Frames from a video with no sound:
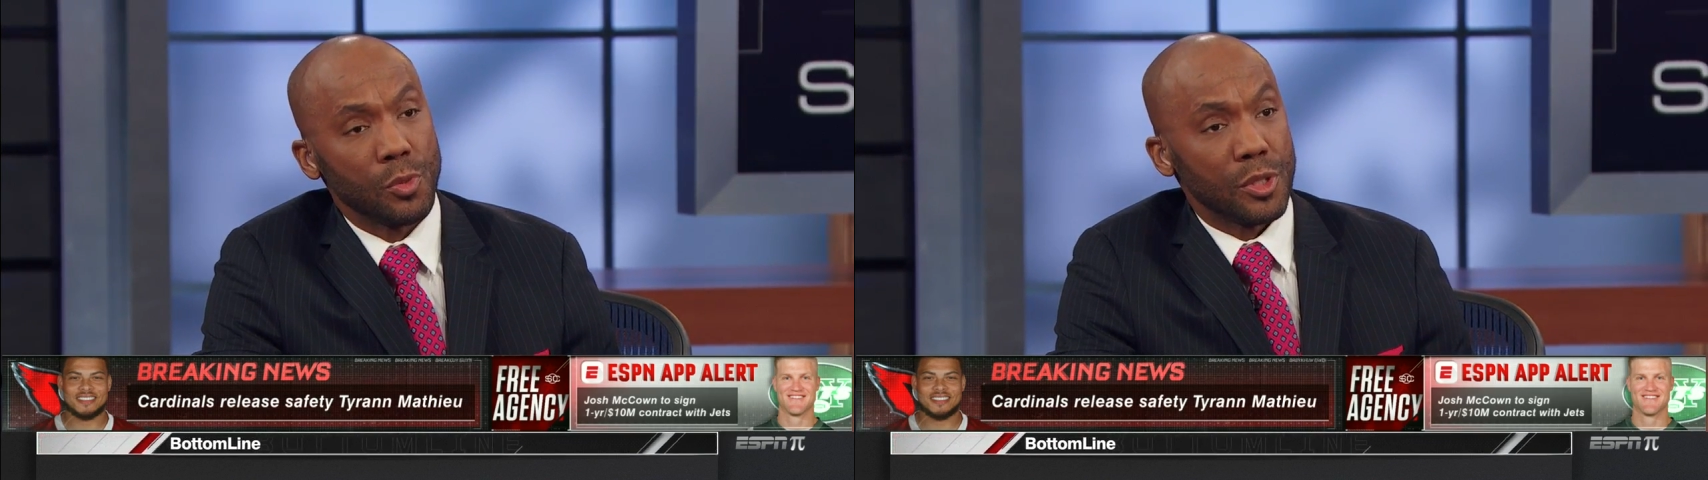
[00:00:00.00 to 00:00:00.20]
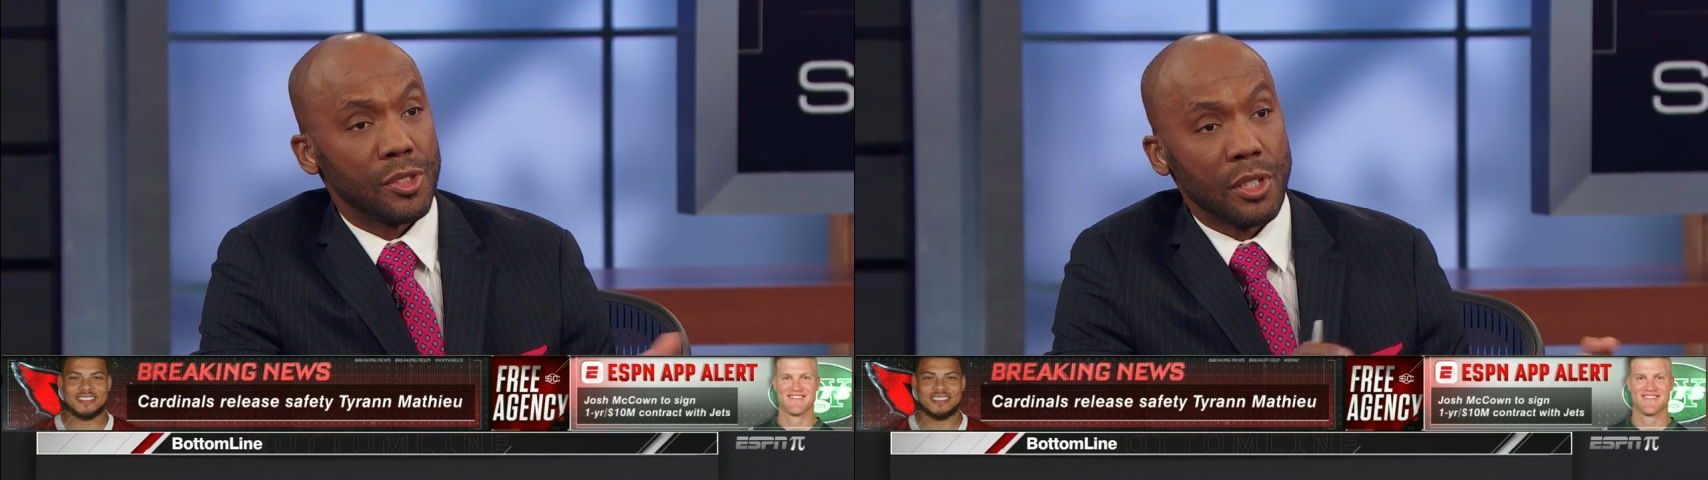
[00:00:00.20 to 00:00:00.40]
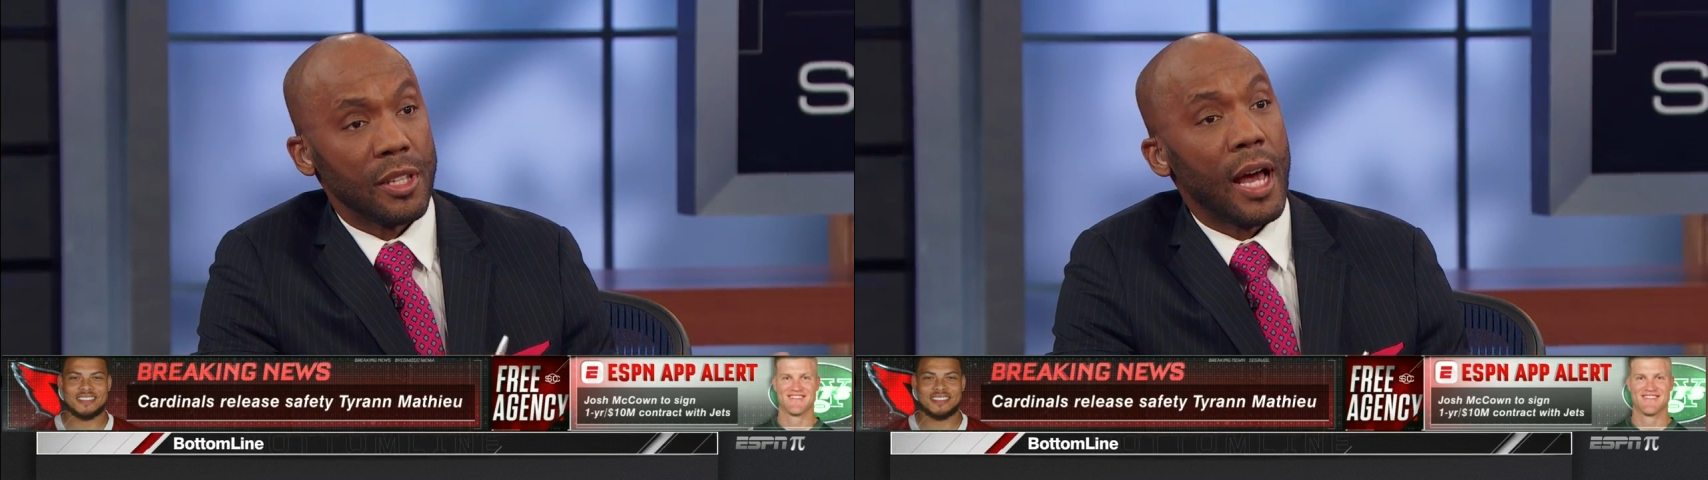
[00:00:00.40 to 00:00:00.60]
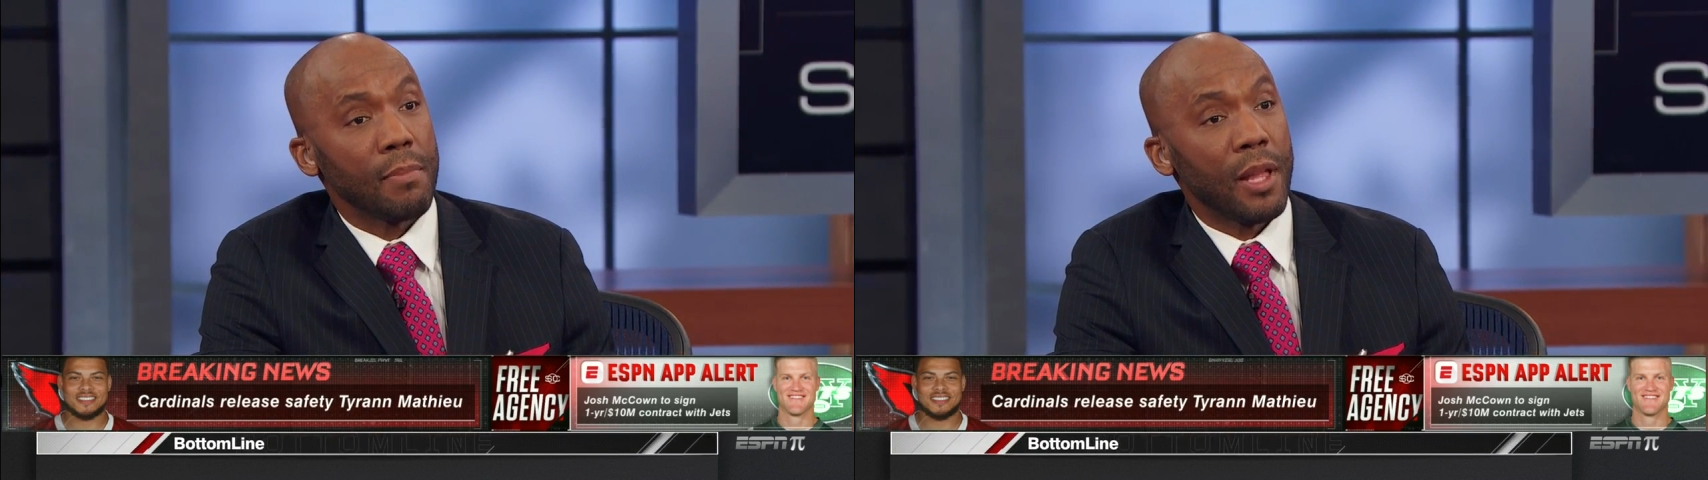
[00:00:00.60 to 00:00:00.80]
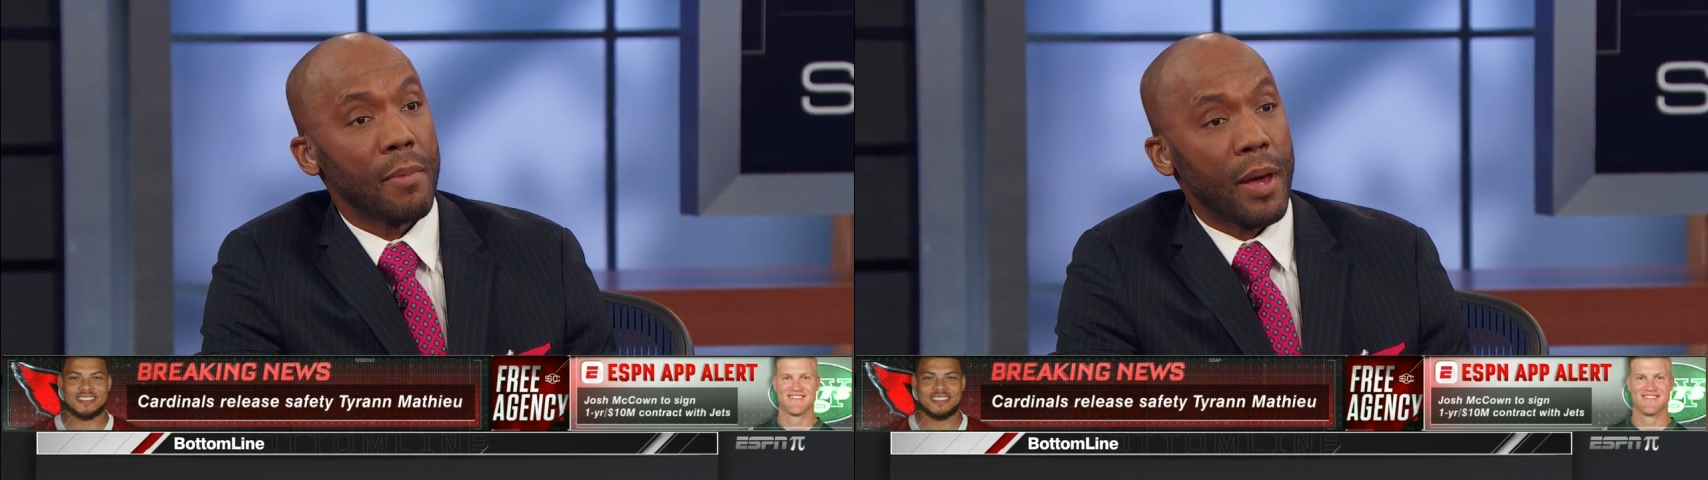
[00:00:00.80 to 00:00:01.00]
which is the
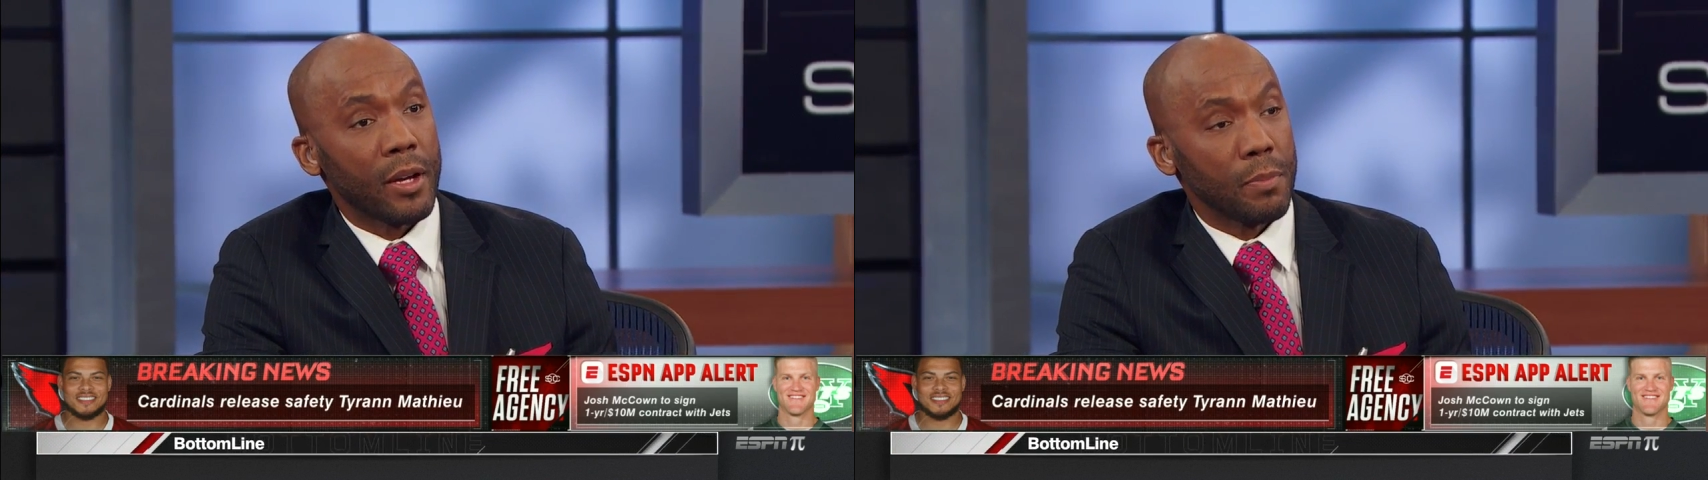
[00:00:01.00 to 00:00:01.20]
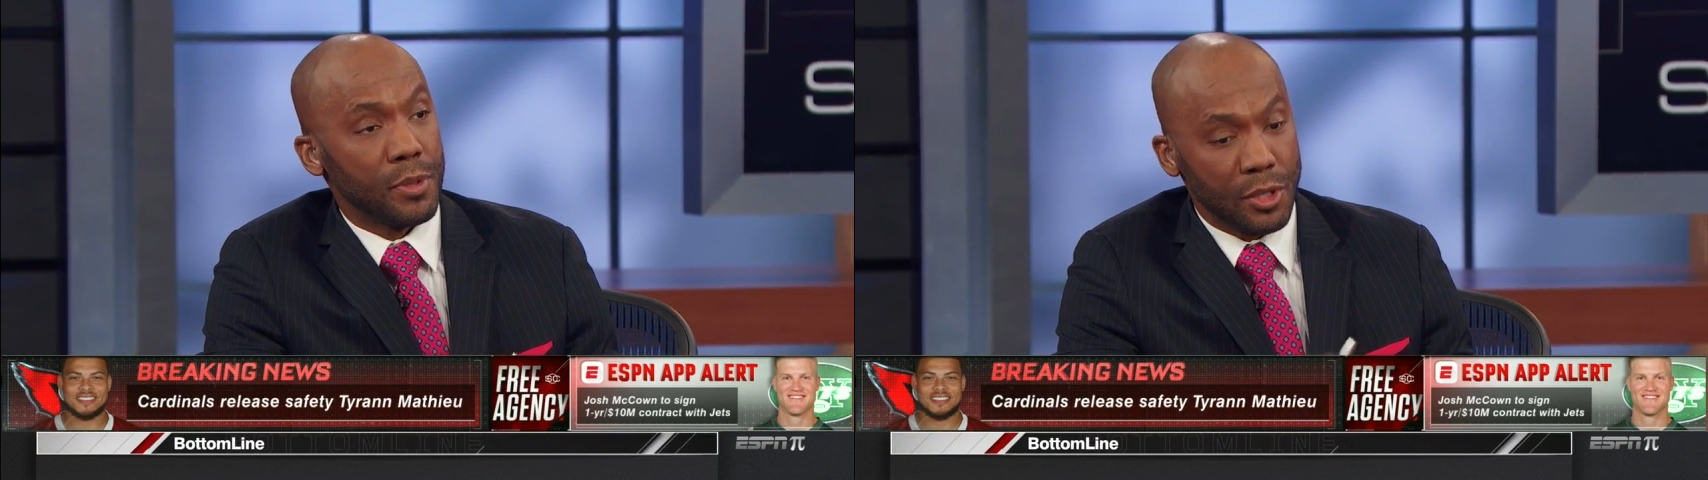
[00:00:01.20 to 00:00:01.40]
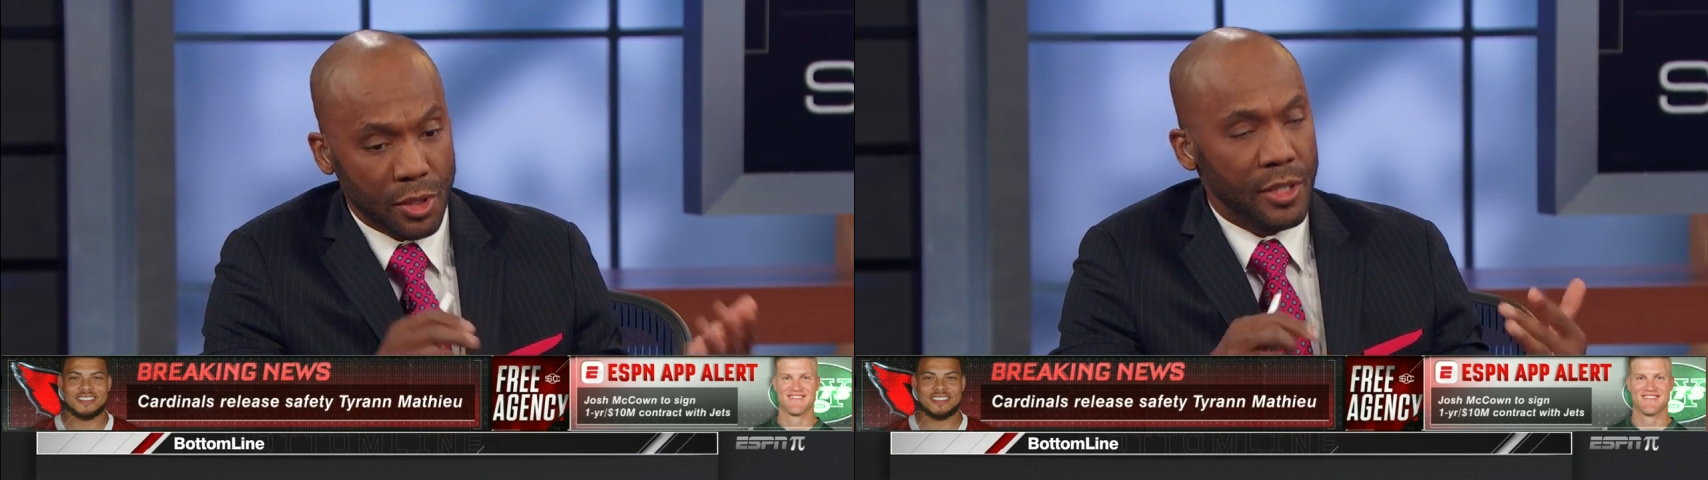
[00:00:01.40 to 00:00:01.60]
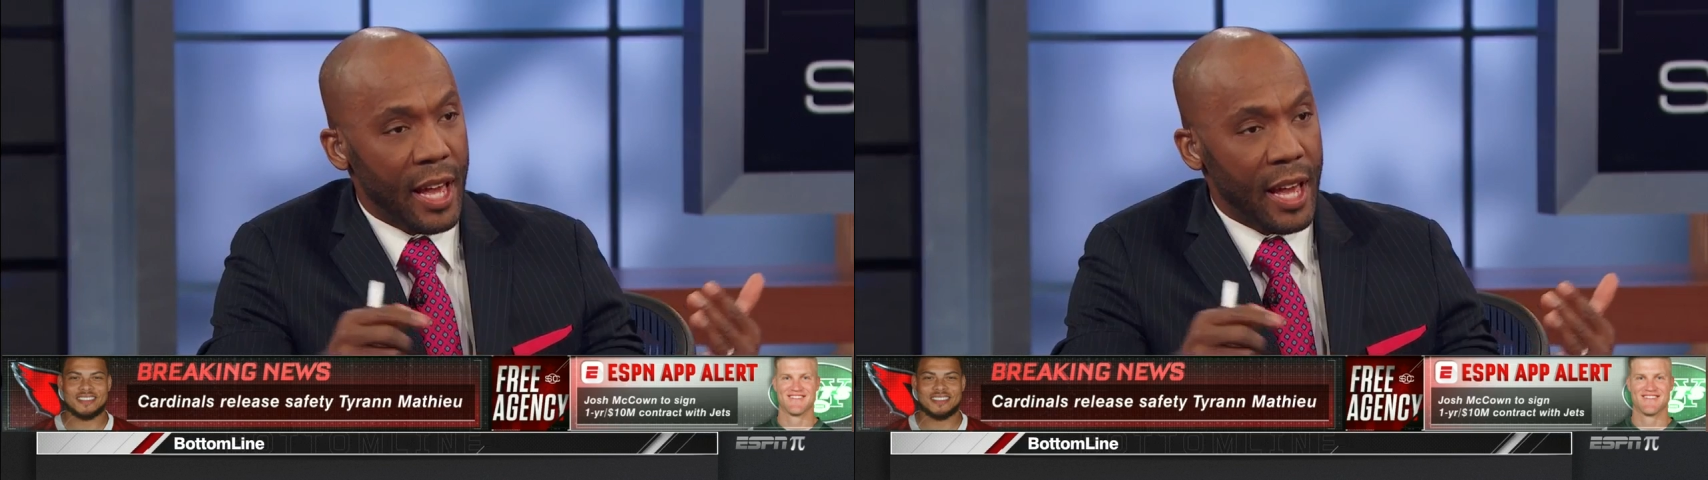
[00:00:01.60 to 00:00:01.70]
dime linebacker position,